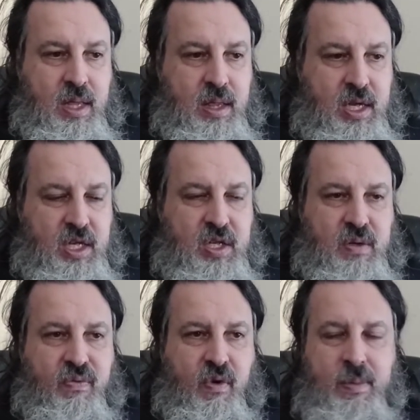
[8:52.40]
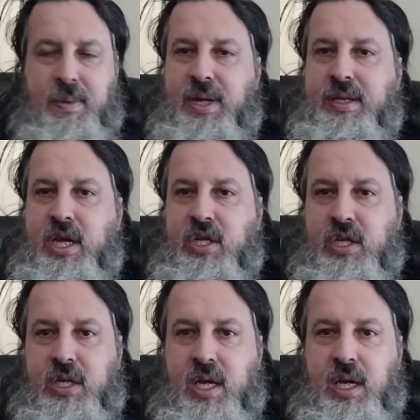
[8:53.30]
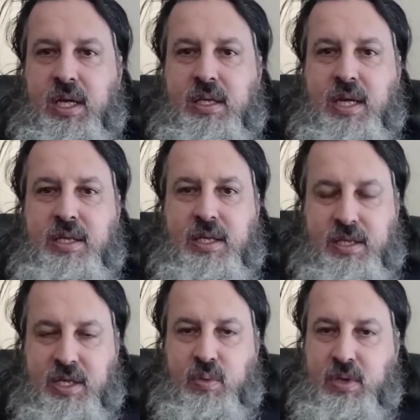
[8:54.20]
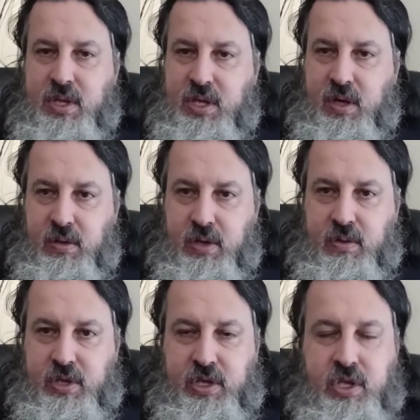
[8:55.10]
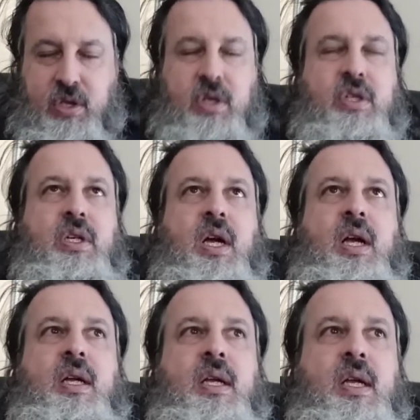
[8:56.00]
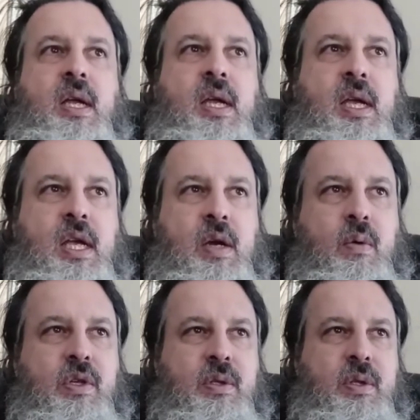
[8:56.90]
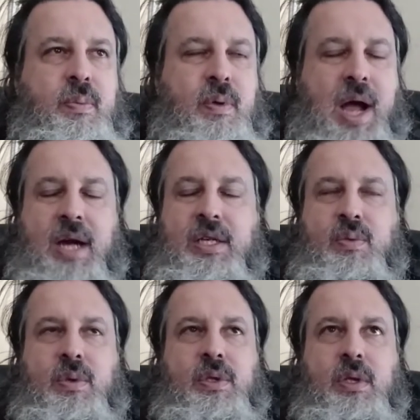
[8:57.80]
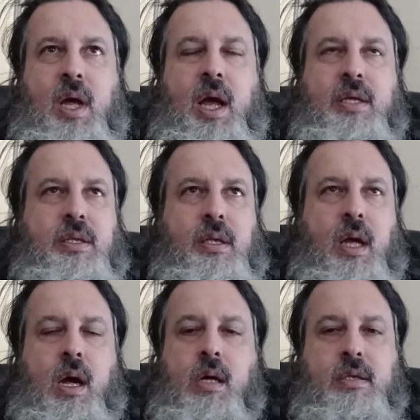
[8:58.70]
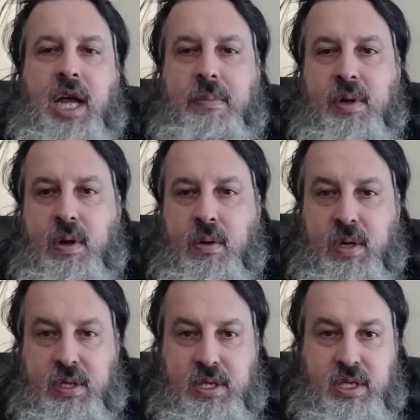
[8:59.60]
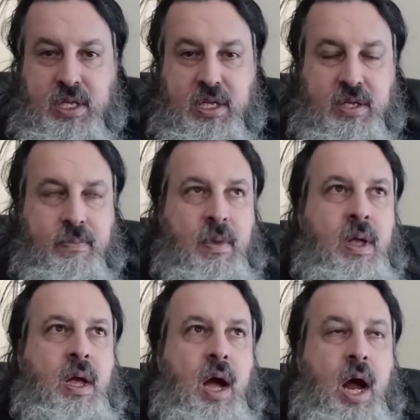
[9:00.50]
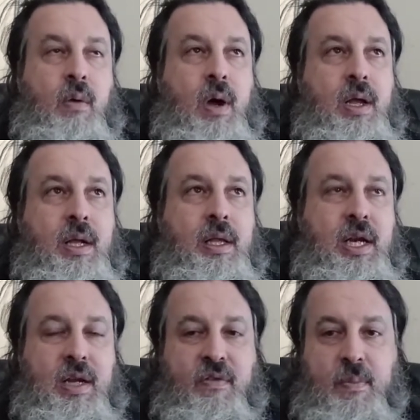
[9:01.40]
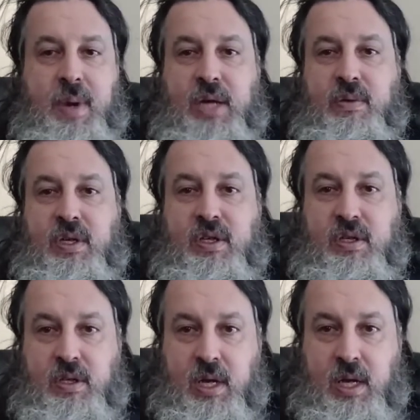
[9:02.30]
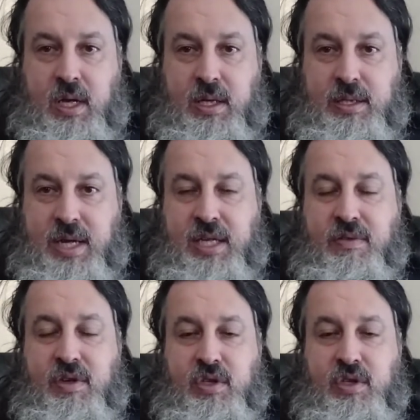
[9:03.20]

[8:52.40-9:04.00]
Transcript: This form of meditation does exist within the early Christian church. The practice was lost long time ago. It's just, ironically enough, the patron saint of the